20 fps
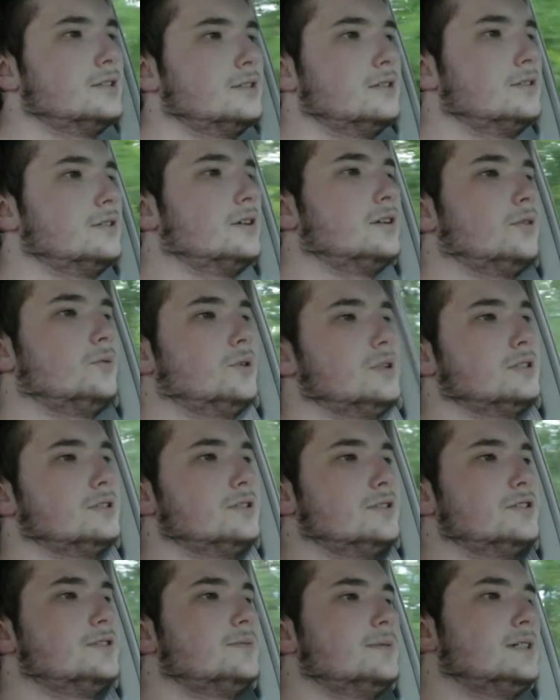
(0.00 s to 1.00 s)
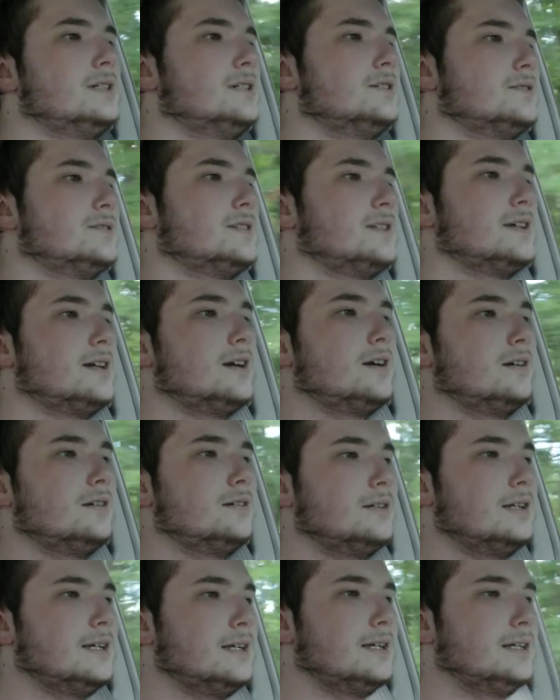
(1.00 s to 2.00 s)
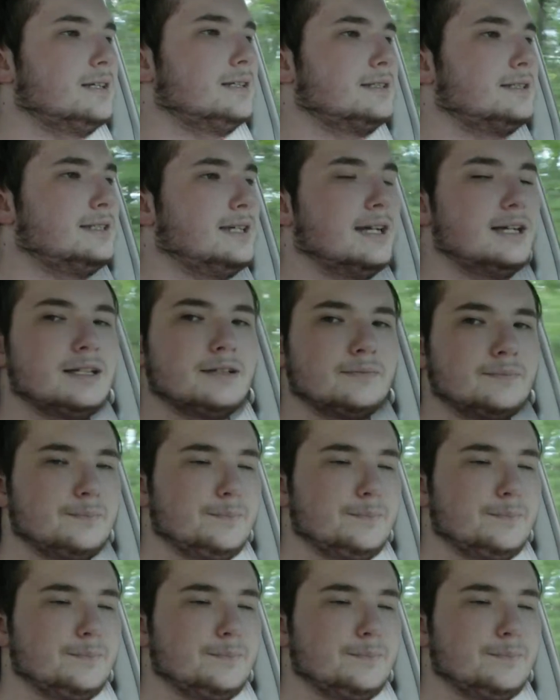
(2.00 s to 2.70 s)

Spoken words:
Click on one of those videos there, and yeah,